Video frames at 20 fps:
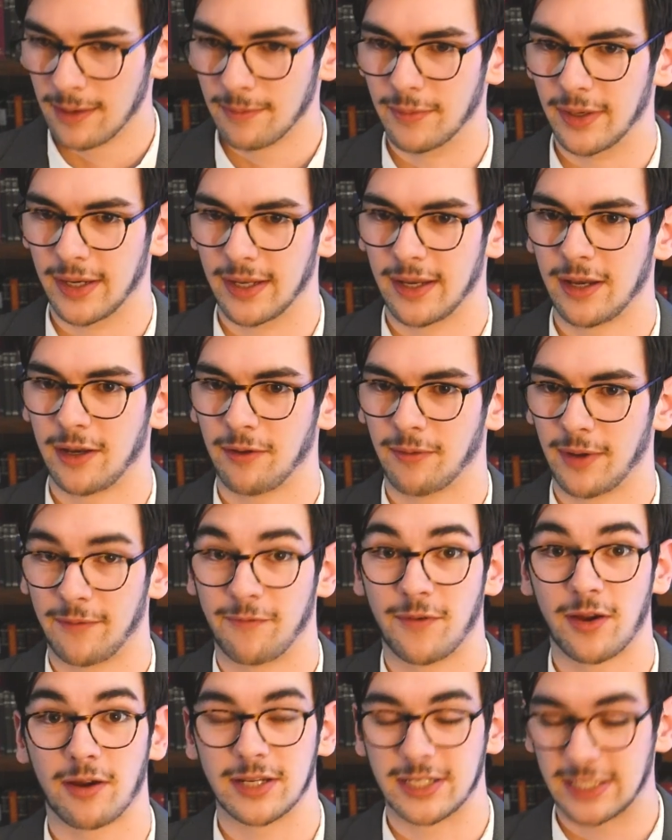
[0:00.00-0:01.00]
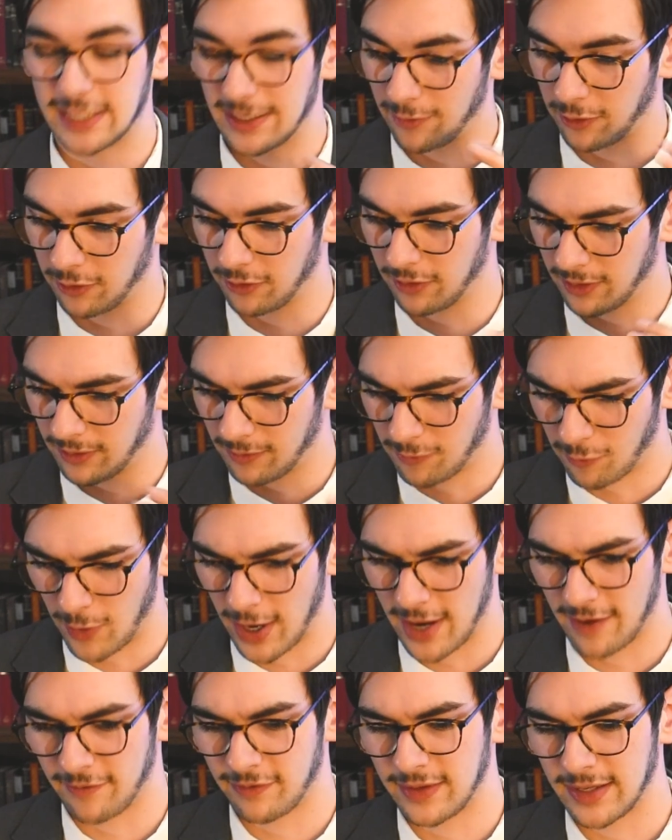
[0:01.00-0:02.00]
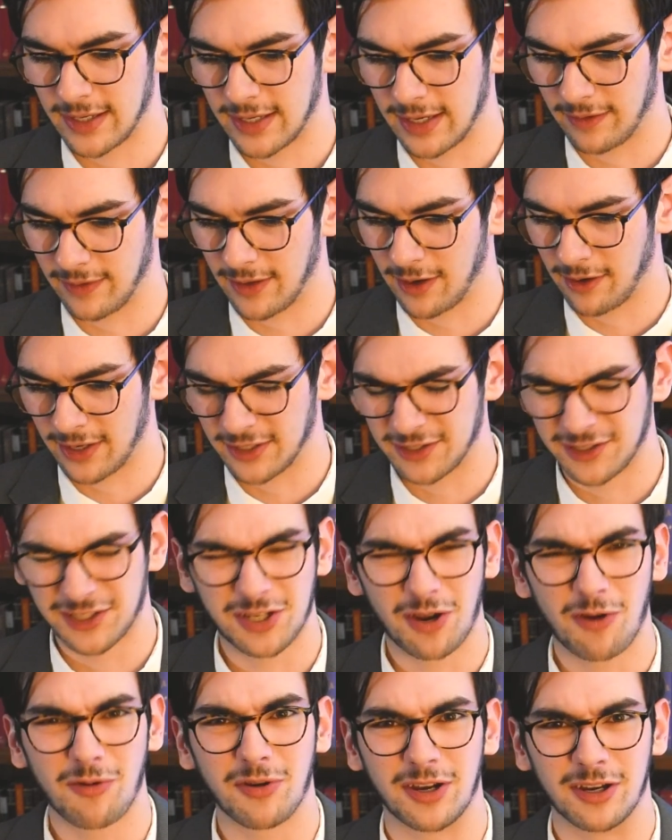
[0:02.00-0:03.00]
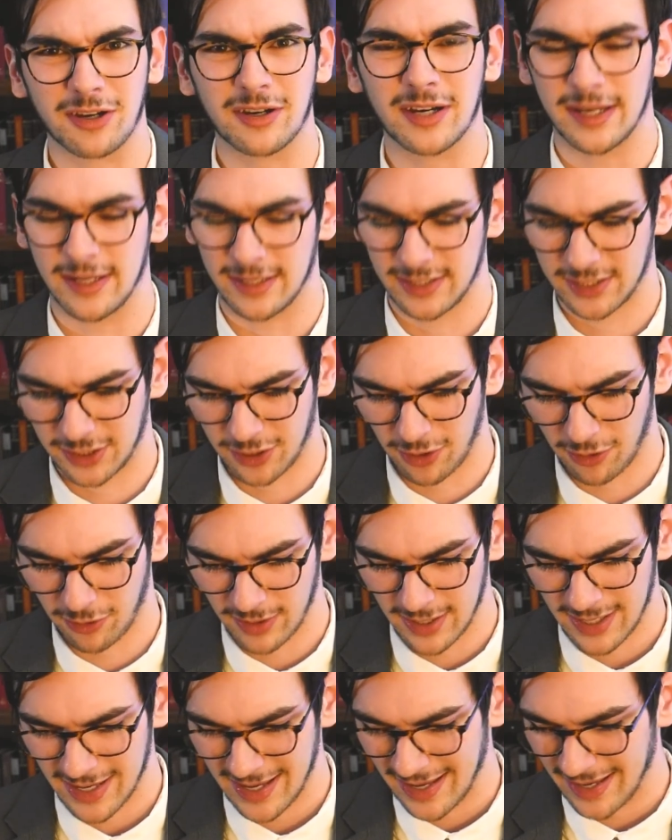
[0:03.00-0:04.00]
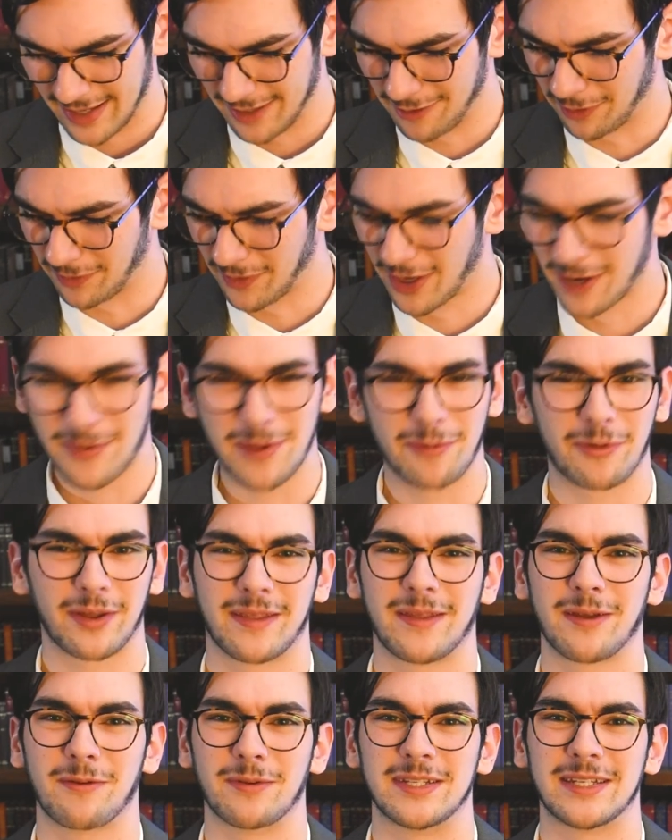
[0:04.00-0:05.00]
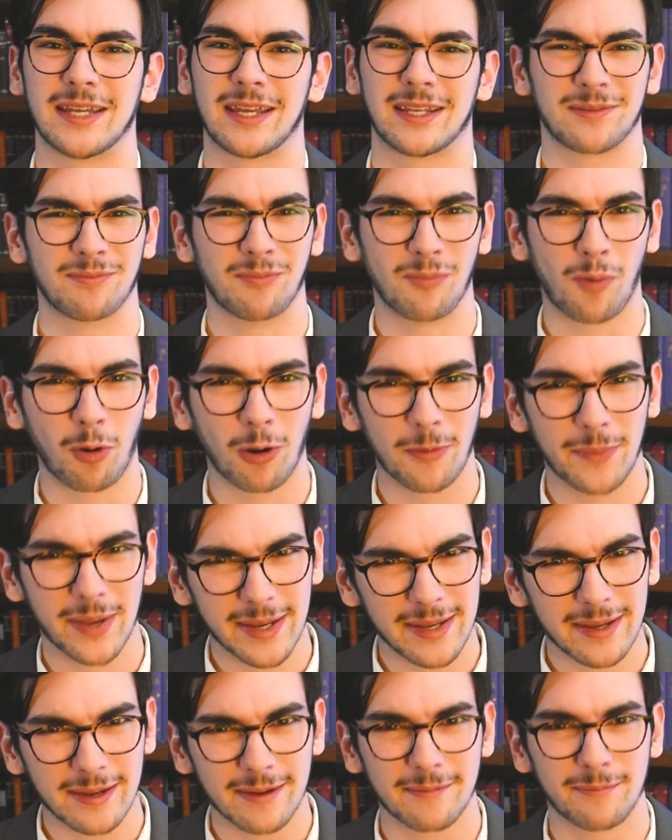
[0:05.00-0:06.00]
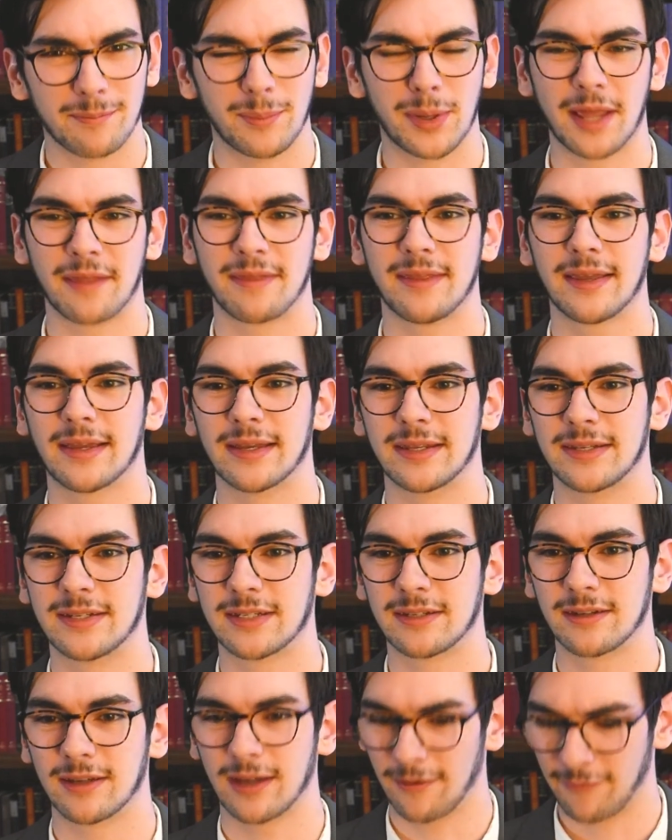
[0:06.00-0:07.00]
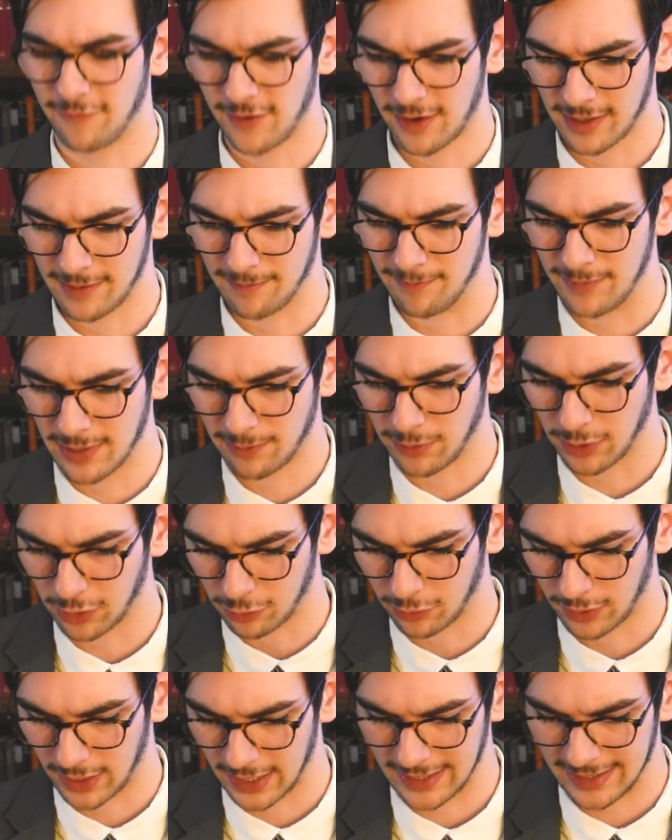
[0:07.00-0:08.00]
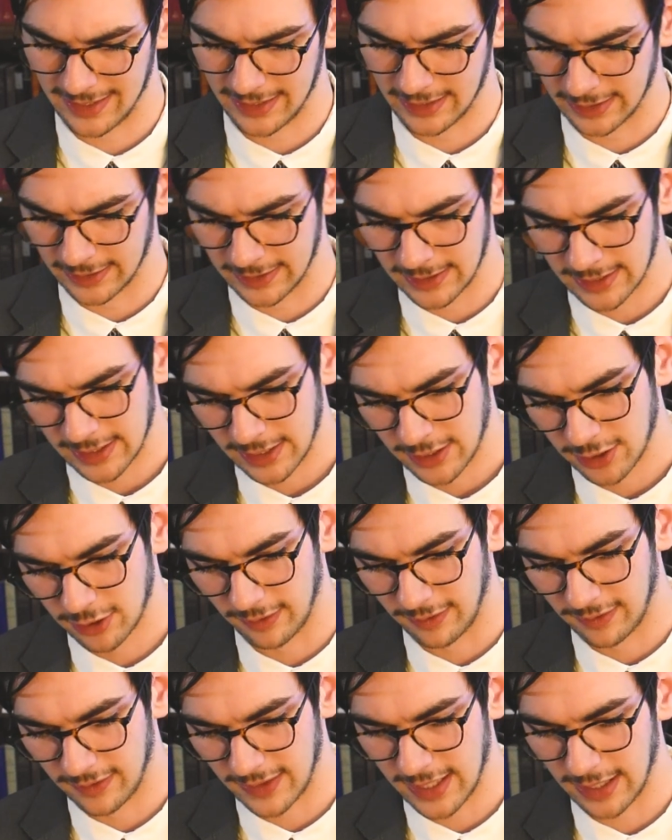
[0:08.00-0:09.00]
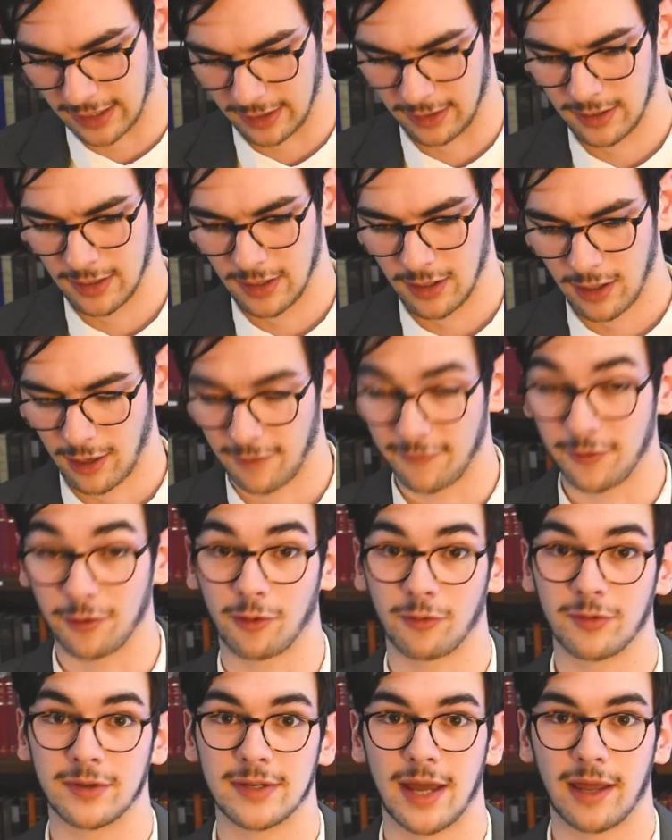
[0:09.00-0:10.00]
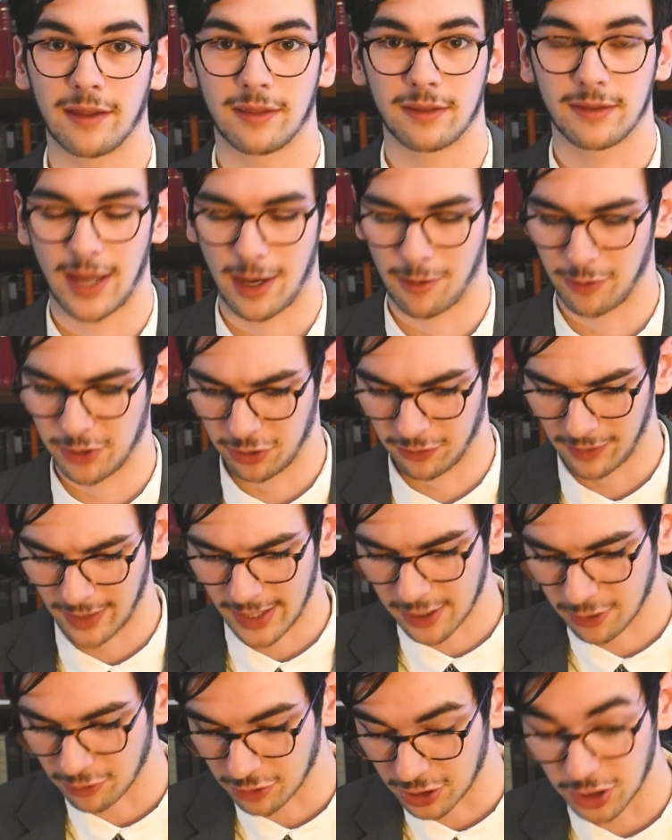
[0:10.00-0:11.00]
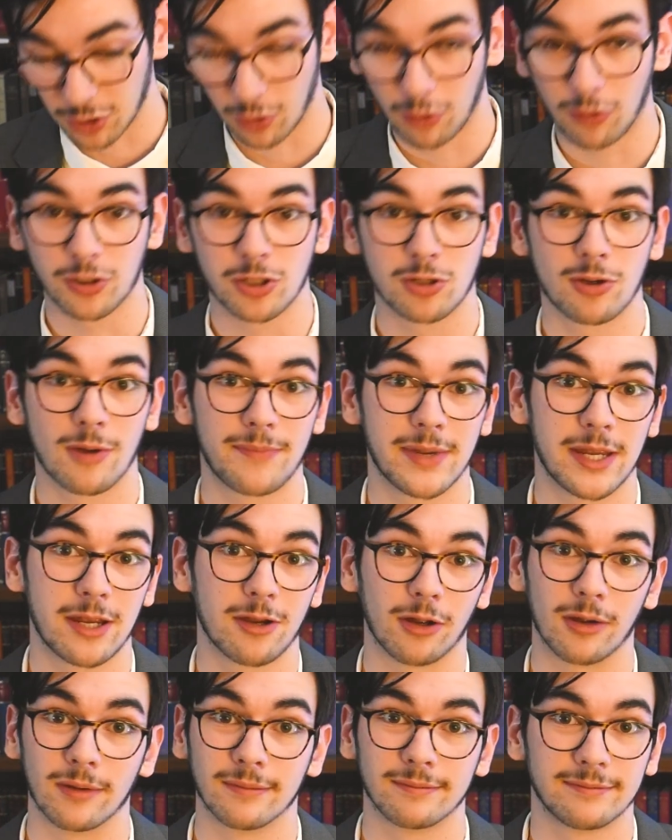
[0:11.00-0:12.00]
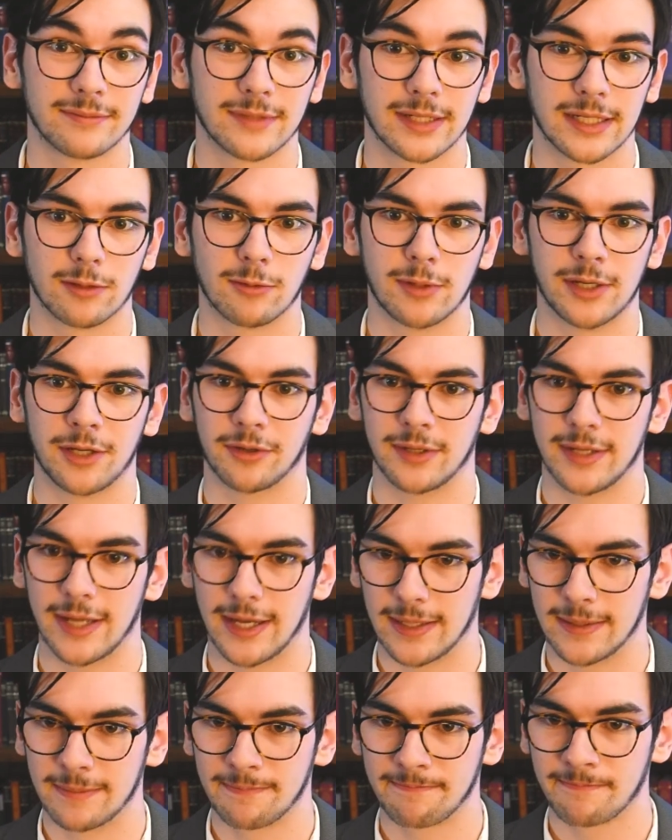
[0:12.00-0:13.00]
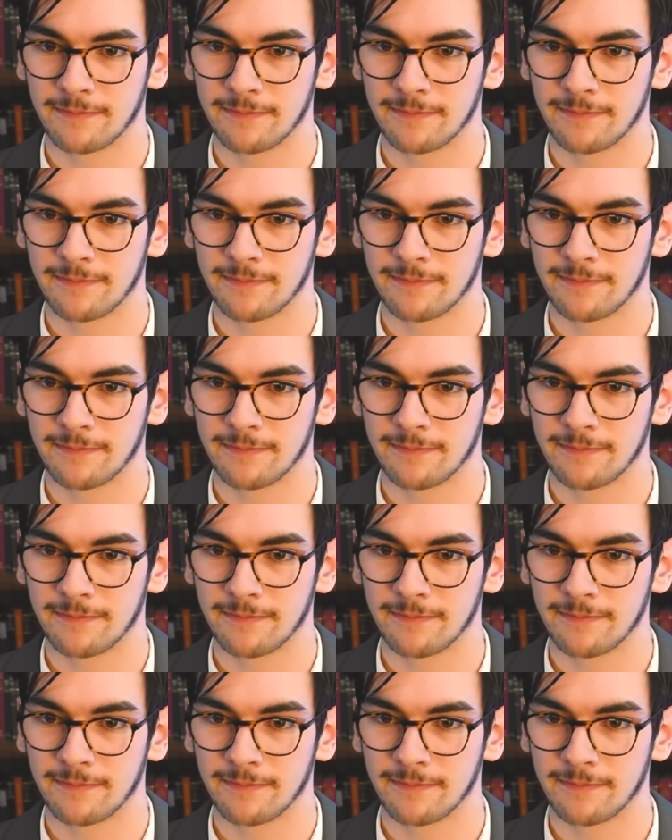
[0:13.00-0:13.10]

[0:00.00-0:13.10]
But at any rate, very similar way of thinking there, and it's so good. So, a lot of people I think would say it's morbid, but I think it's a very biblical idea to think of your own death. How would you like your soul to appear when you're dead?